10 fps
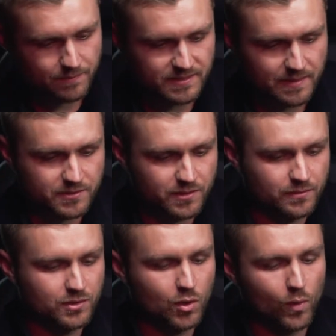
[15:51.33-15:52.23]
this
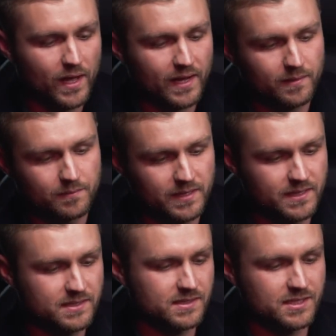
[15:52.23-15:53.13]
episode quick
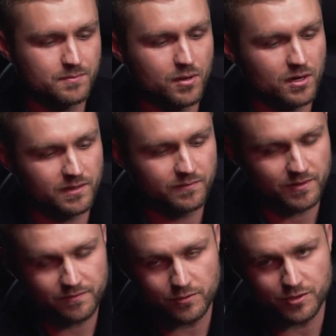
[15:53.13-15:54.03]
because it is part of
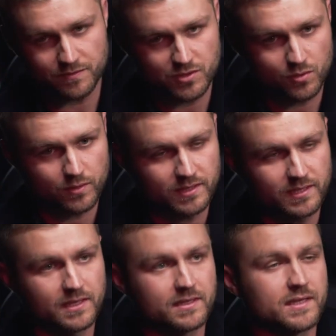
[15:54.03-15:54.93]
the Future of
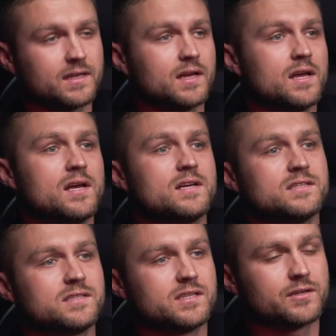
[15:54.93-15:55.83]
Storytelling
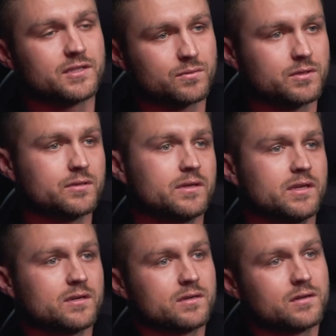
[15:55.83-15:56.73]
series we're doing
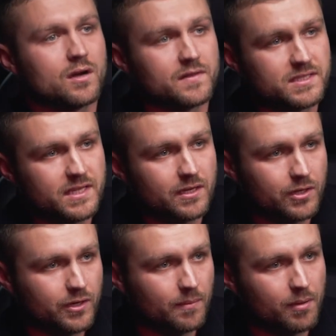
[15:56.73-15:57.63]
here on the Scaling
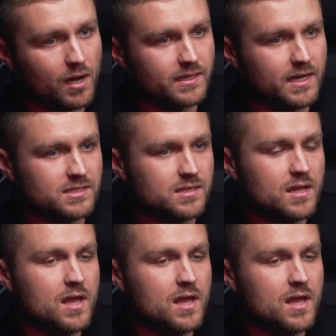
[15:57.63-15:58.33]
Creator podcast.